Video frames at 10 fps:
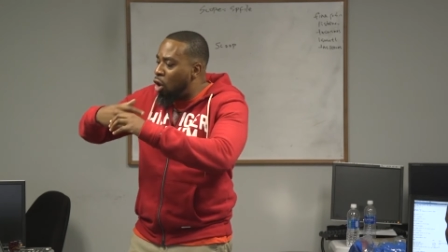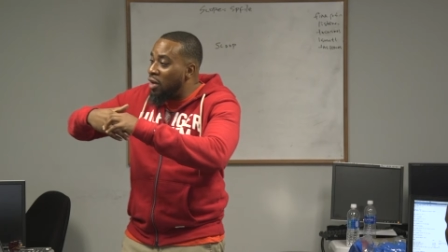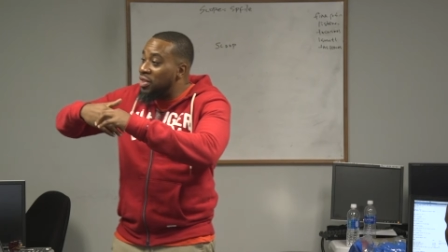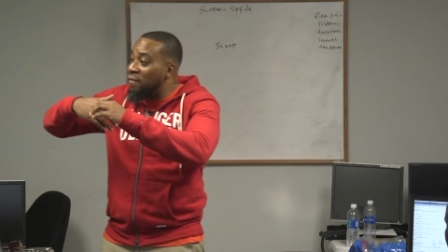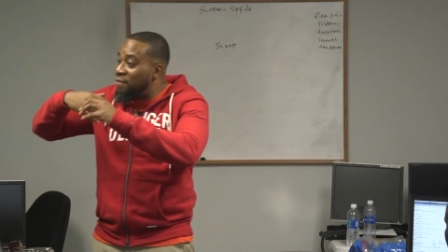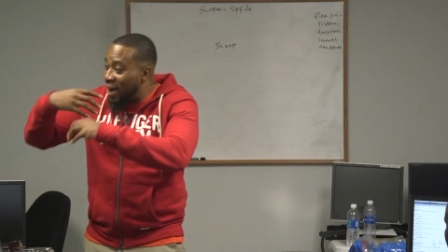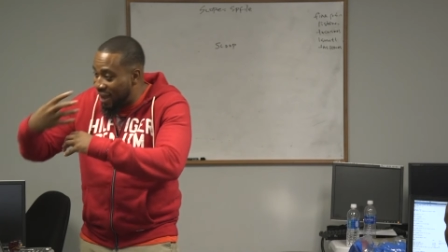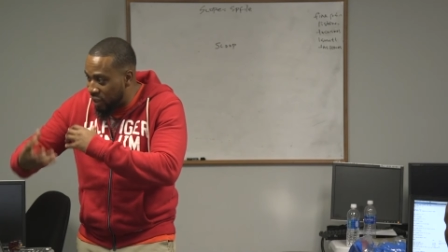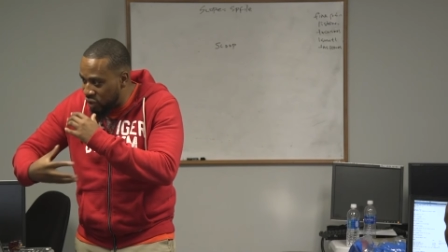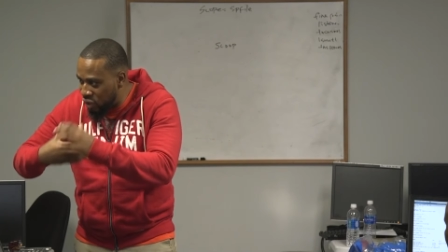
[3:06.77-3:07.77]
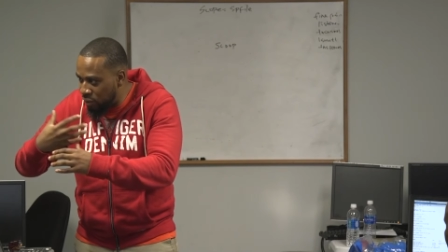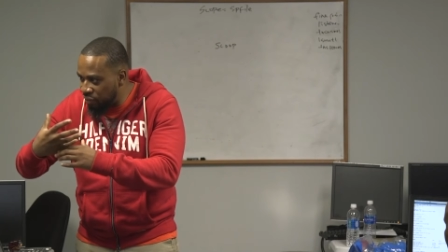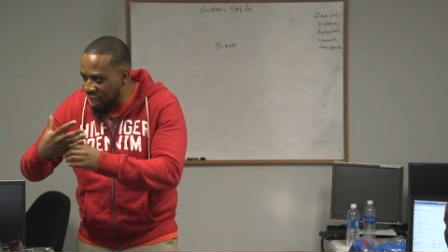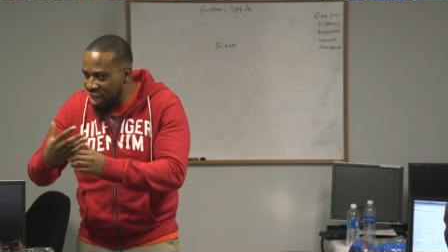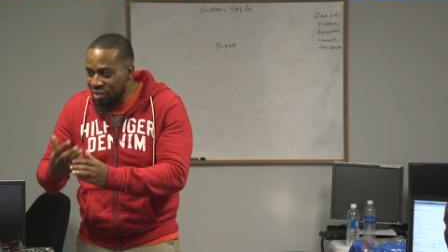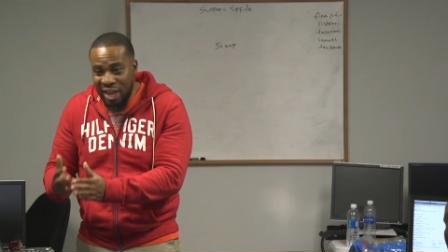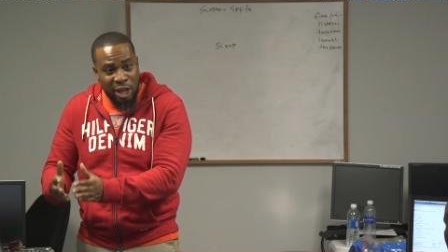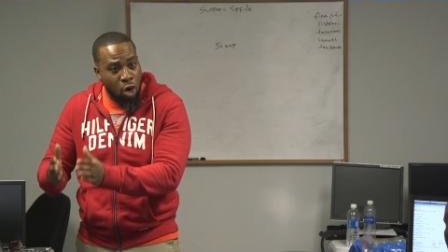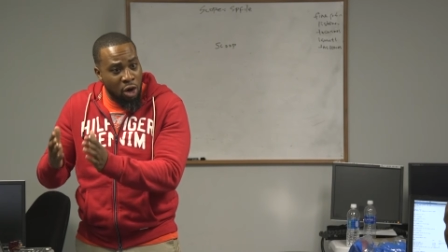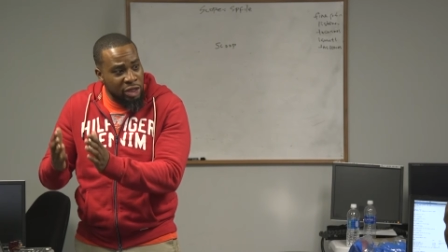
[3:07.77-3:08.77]
all the files
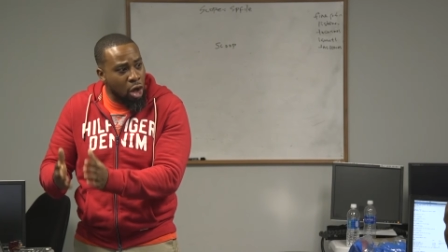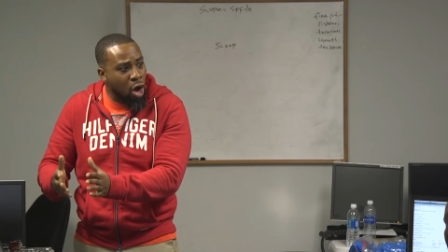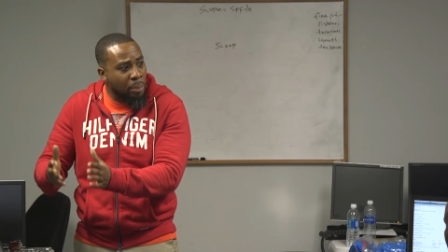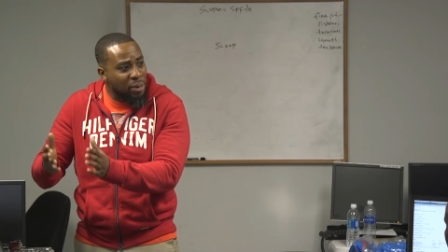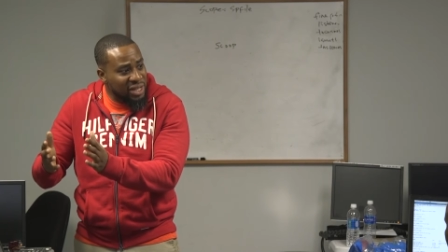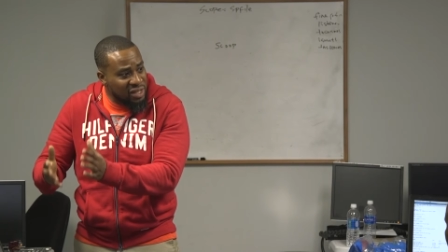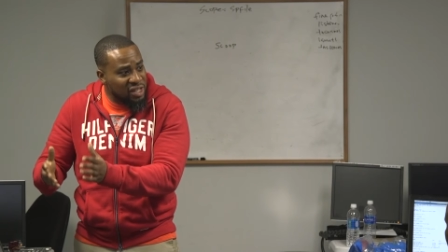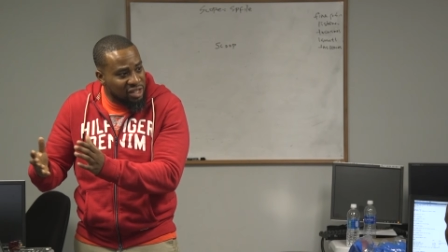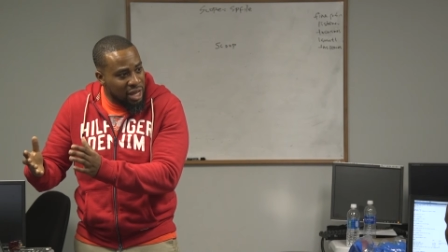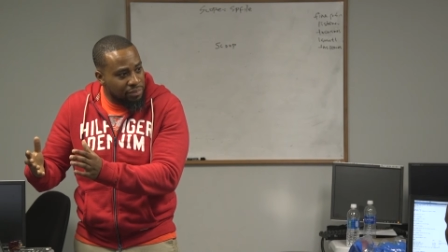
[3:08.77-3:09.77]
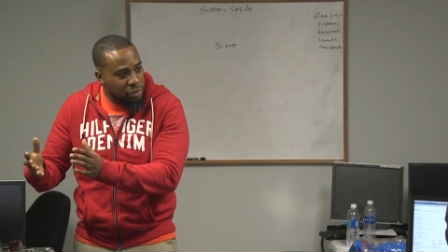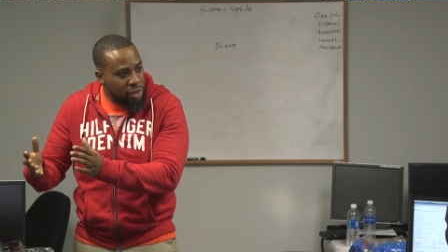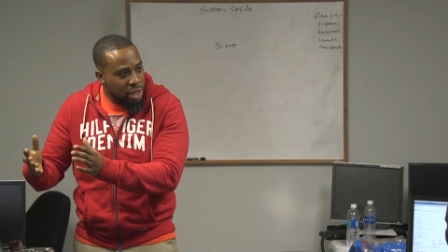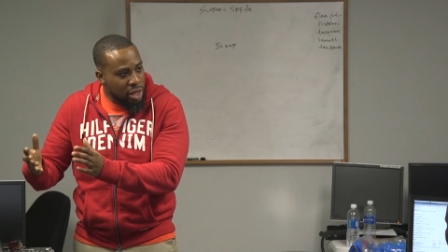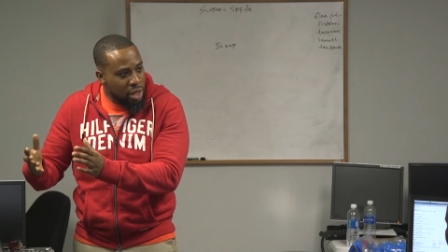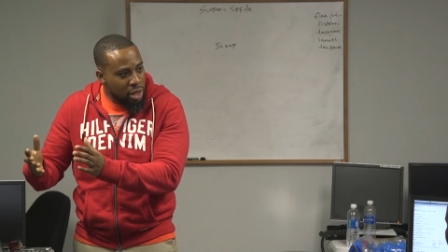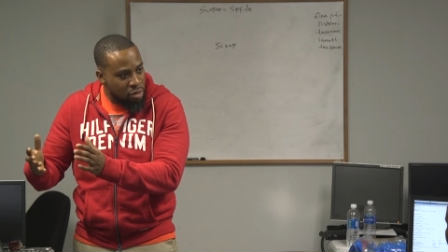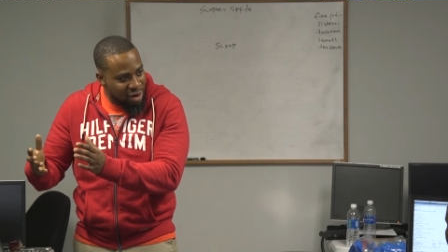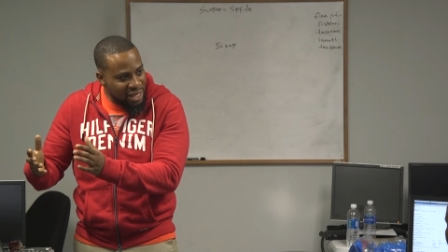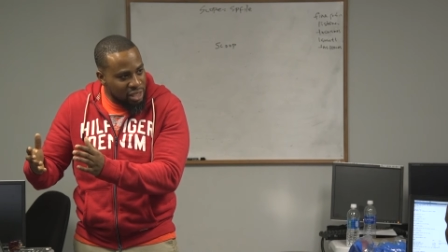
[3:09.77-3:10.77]
that are on the operating system,
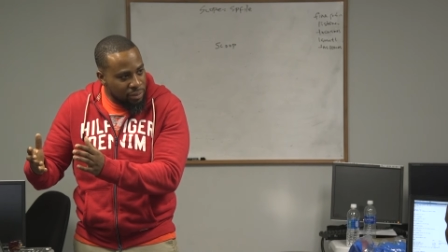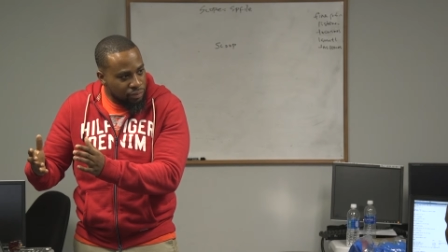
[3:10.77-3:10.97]
right?